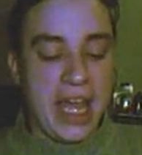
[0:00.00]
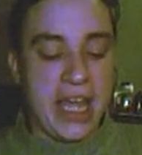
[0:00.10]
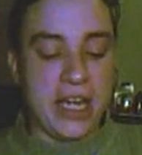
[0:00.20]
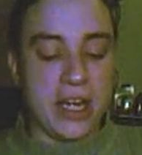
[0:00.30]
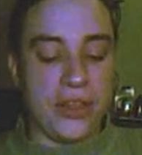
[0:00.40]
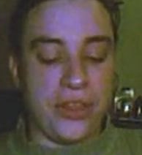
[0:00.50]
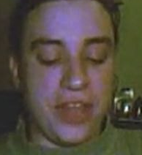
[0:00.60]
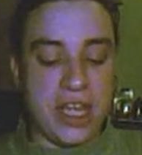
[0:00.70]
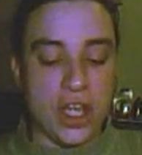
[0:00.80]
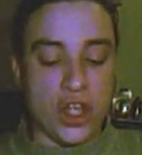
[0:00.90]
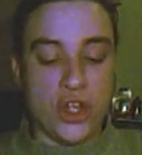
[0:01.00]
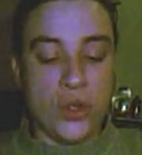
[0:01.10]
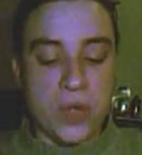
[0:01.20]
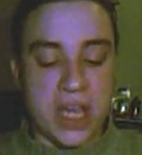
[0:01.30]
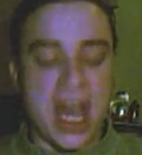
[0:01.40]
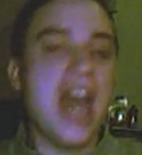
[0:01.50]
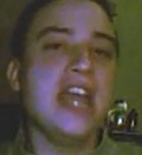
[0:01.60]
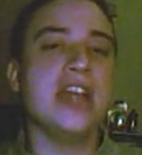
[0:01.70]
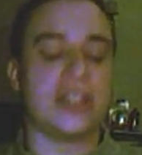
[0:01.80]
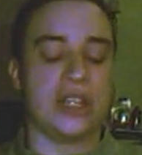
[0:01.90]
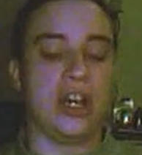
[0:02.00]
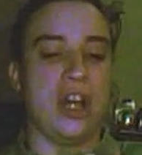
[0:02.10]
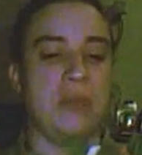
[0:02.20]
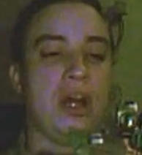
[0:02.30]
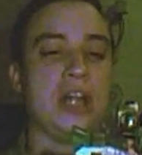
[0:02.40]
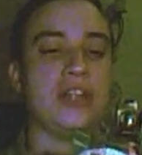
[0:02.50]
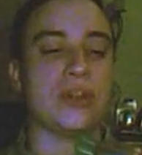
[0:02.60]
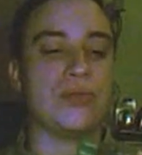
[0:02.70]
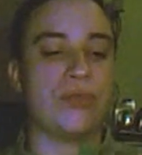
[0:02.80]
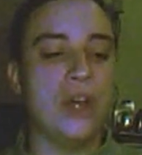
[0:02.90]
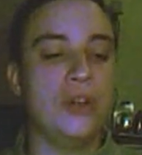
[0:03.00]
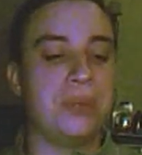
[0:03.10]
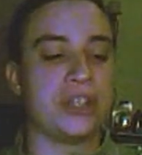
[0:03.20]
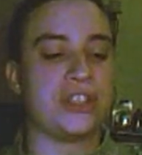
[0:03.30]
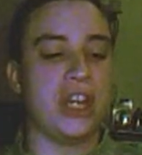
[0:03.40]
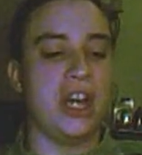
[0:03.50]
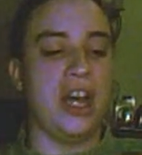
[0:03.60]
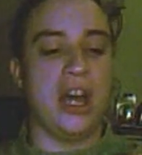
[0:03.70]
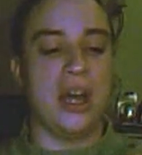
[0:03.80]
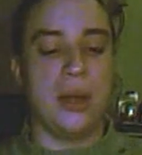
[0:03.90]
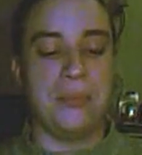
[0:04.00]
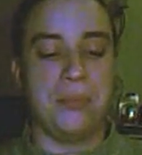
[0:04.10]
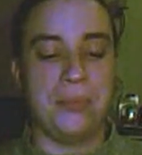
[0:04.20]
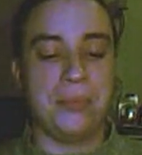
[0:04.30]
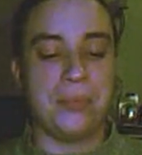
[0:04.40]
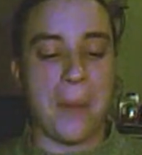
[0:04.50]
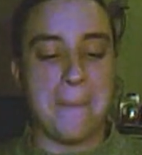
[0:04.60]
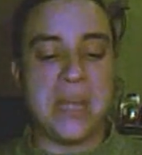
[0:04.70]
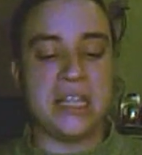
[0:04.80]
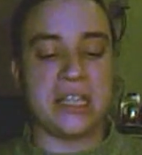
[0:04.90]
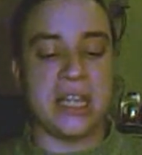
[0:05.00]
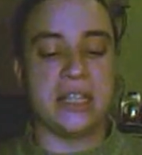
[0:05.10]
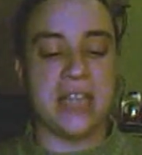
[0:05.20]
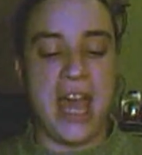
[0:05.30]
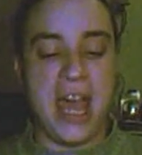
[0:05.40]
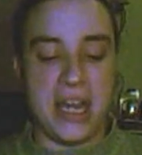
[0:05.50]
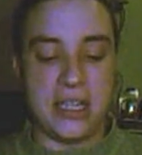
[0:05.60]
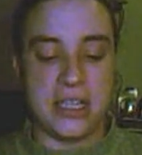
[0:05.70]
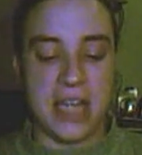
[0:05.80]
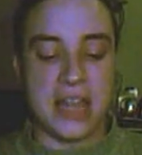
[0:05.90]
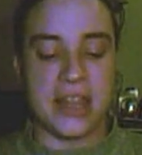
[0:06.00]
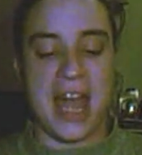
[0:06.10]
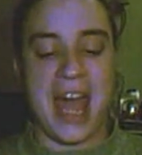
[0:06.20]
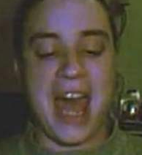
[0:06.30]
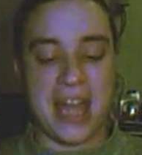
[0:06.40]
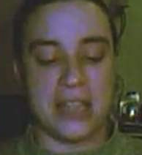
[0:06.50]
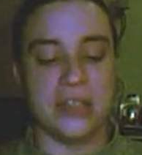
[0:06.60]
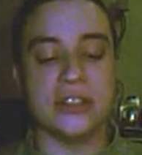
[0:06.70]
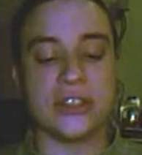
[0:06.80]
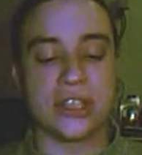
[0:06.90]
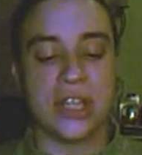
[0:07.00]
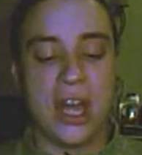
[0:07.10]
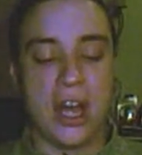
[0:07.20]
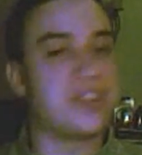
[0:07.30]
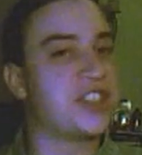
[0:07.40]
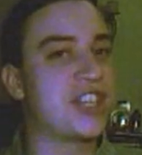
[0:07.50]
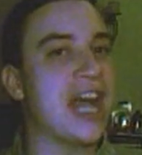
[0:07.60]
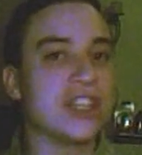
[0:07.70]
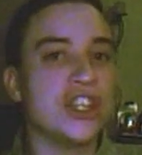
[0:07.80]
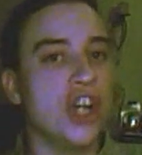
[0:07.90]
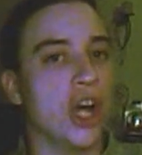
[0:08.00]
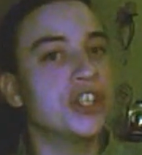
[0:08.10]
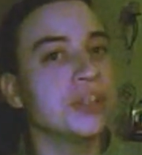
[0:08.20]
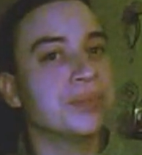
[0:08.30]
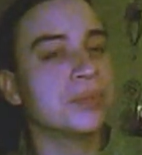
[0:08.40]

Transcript: In the UK timelines, Roadbuster meets his end at the hands of Scattershot.